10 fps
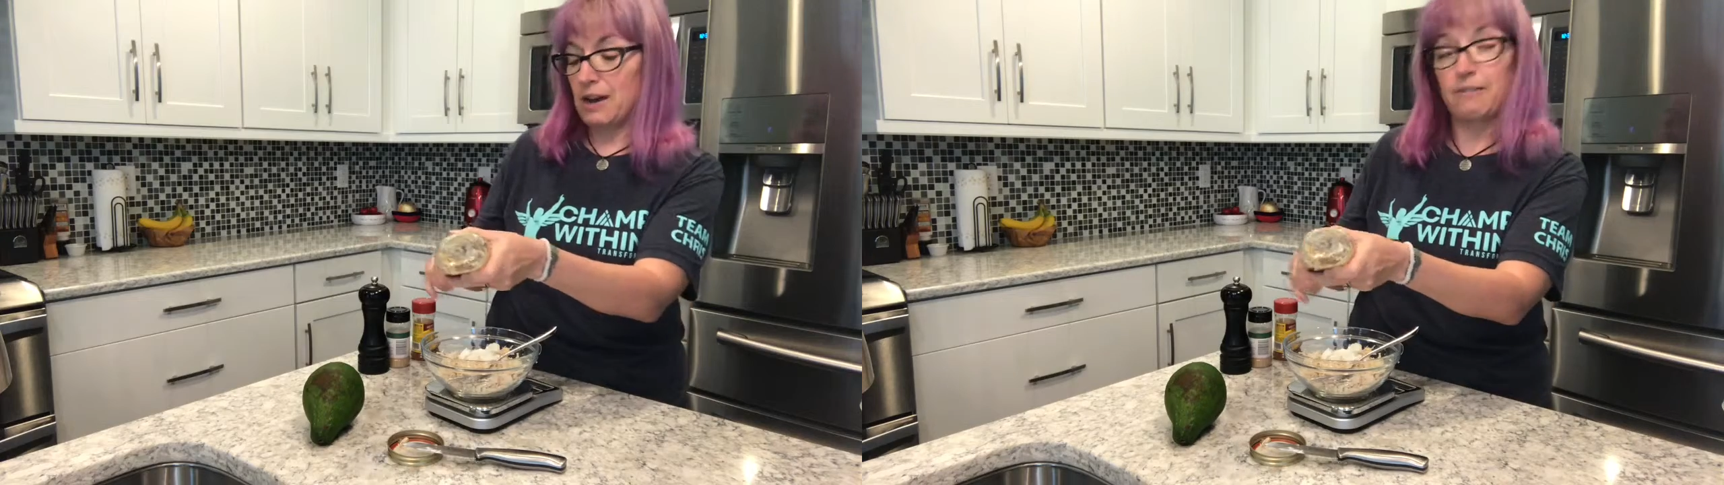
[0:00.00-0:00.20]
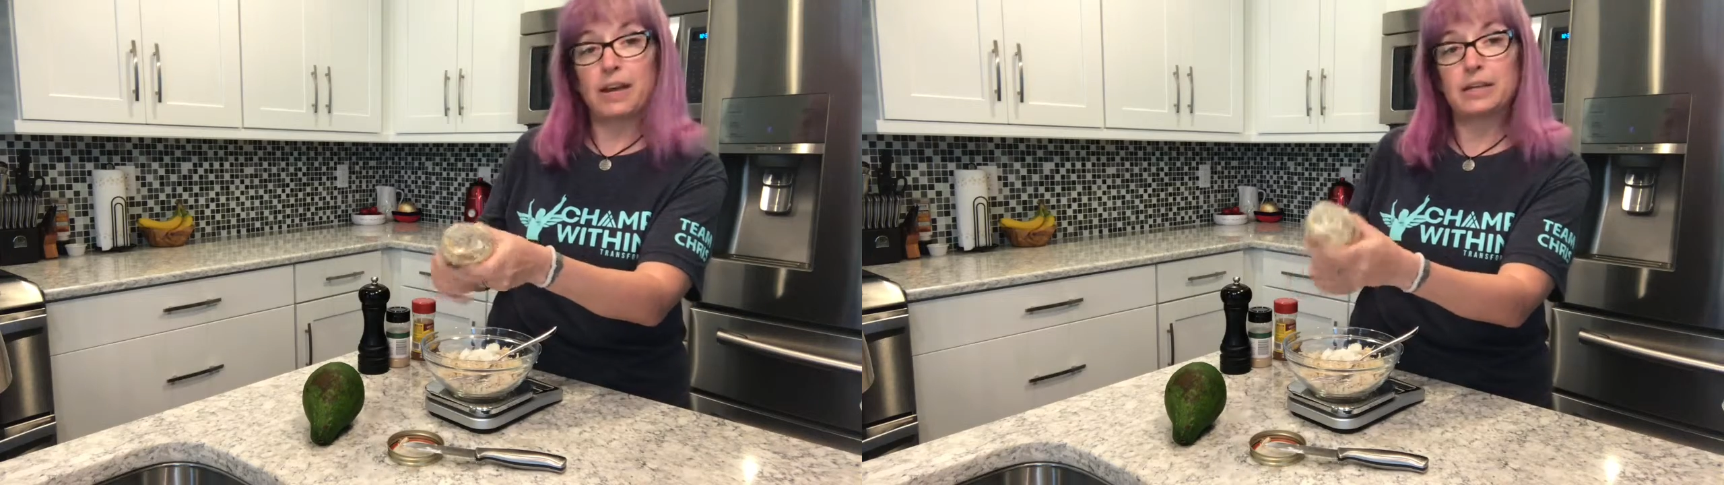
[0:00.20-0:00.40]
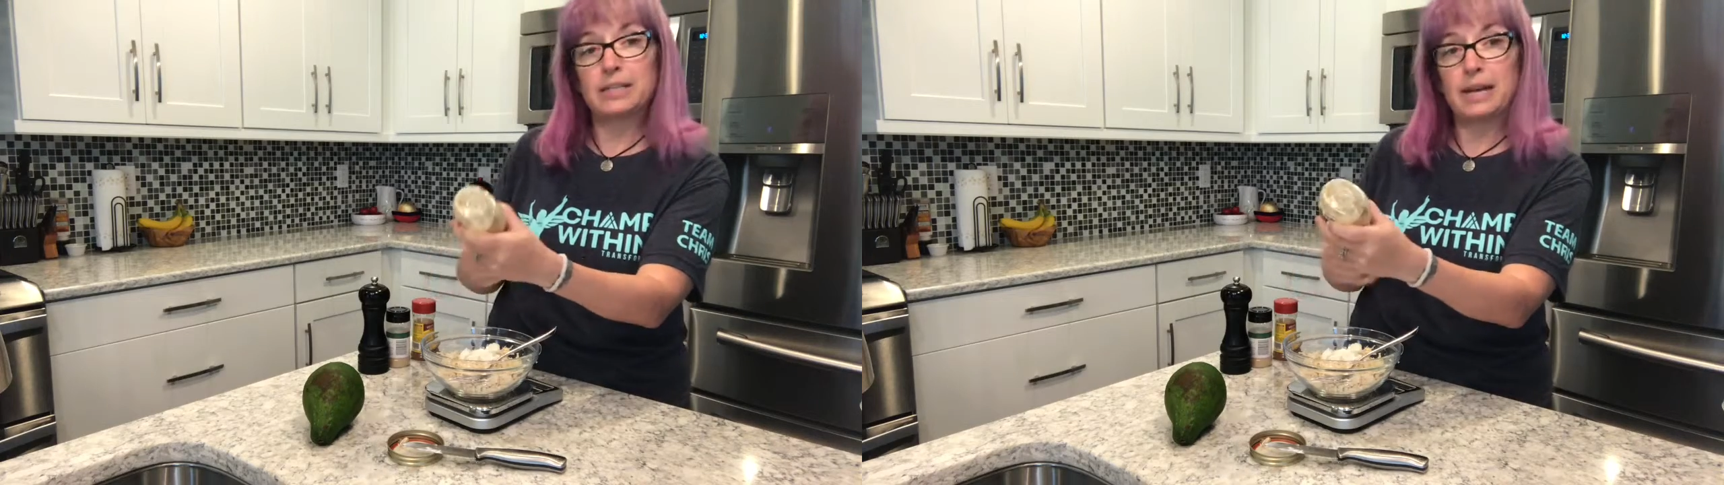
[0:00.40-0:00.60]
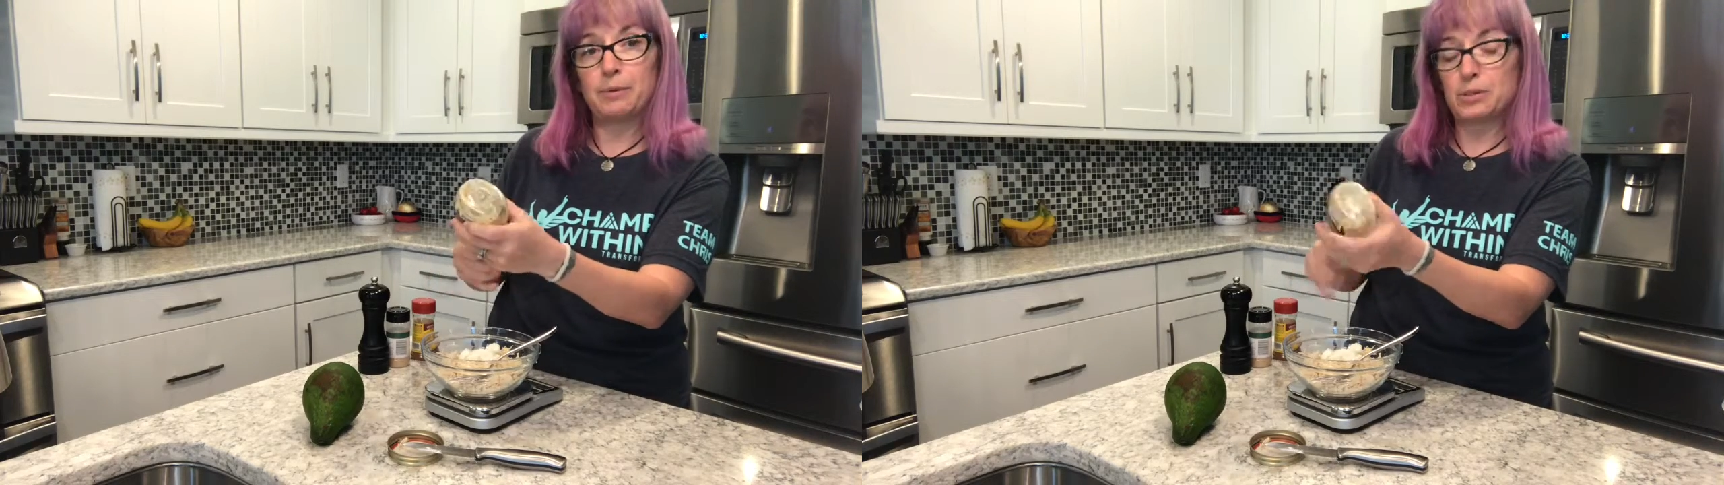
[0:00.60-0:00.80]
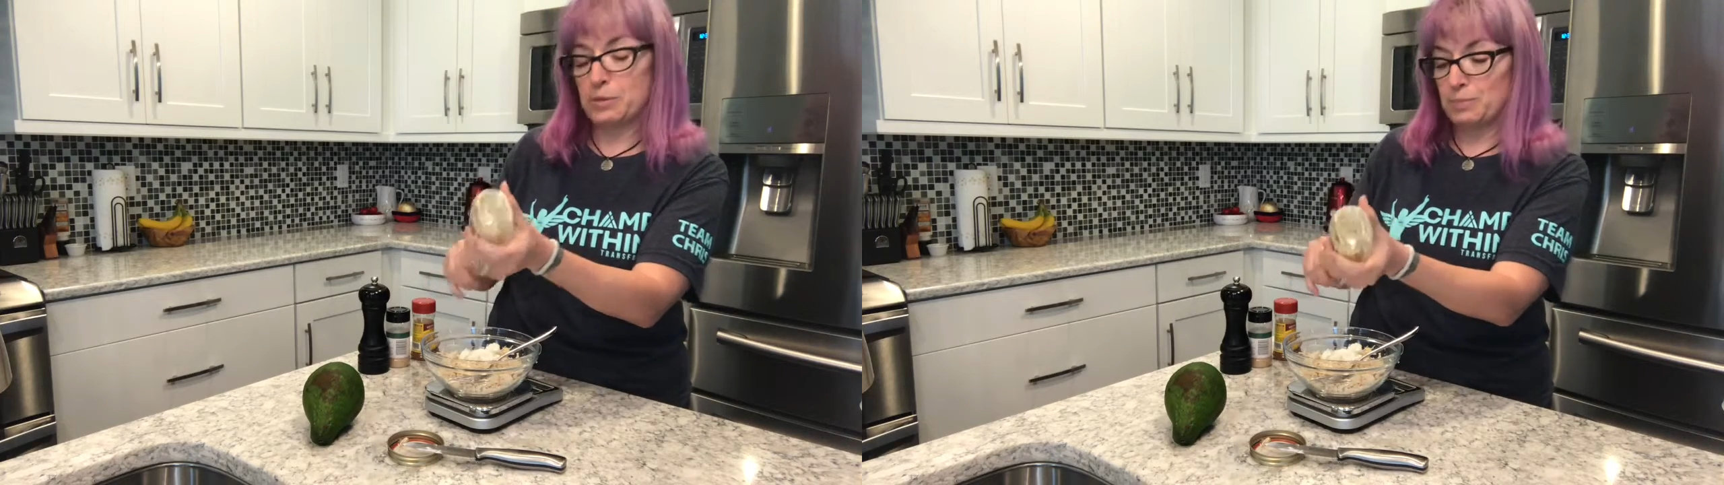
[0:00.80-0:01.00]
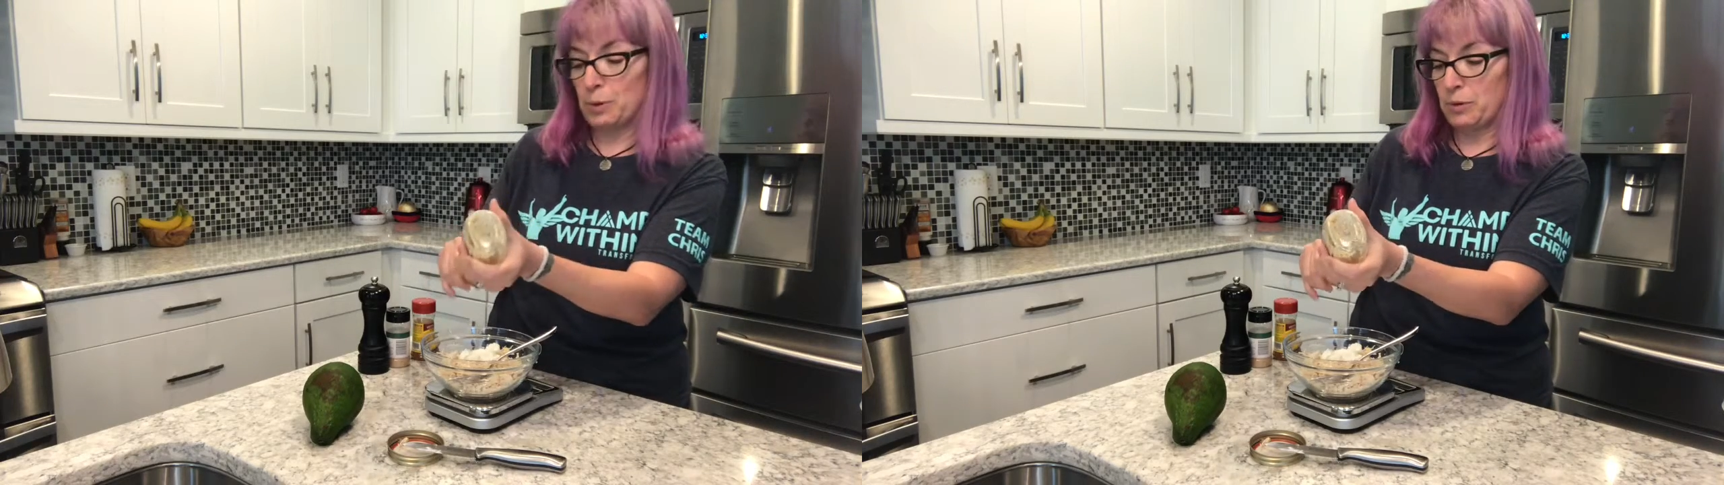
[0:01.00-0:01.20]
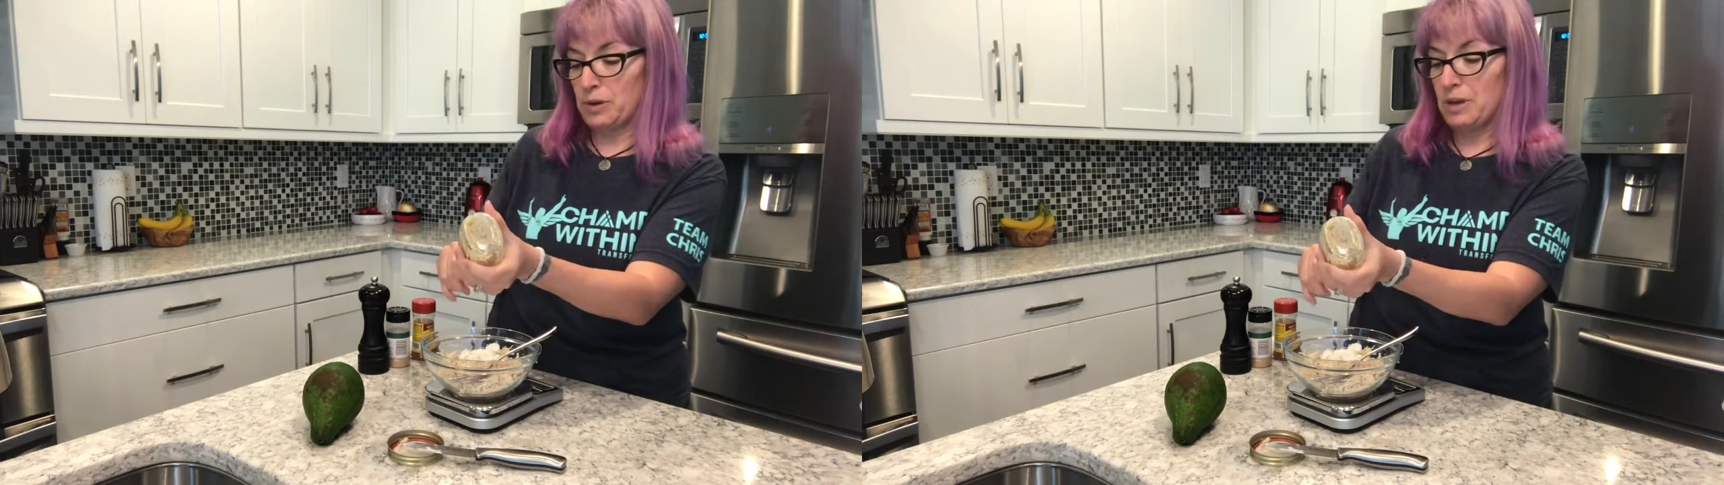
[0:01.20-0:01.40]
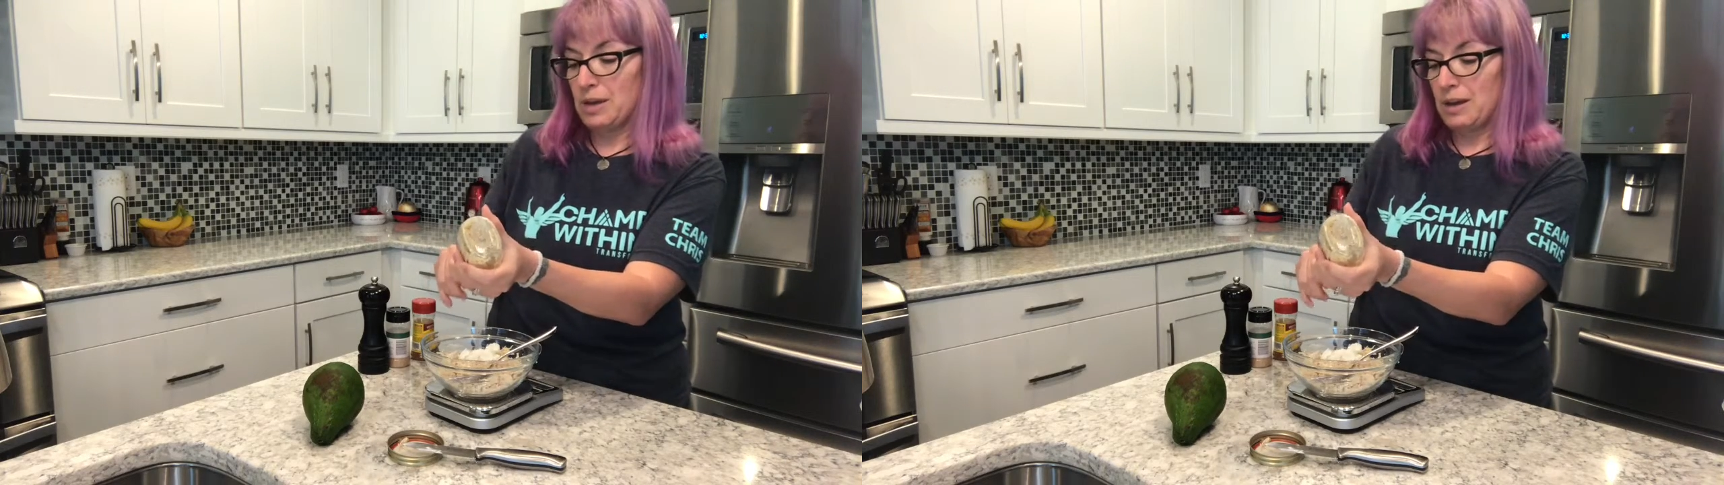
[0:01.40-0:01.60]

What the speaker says: I've got a tablespoon